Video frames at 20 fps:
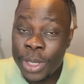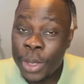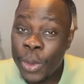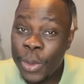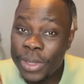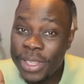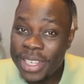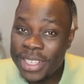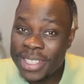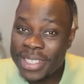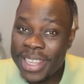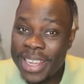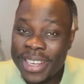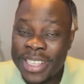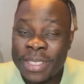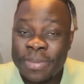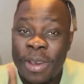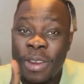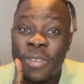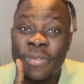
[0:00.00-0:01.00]
good thing is that it's
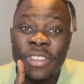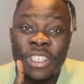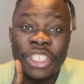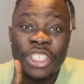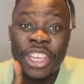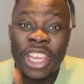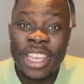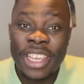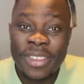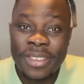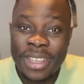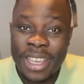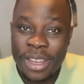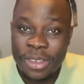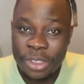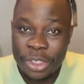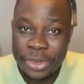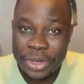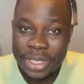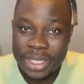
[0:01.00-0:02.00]
part of the Schengen
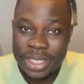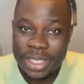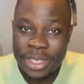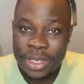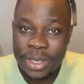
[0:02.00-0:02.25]
countries.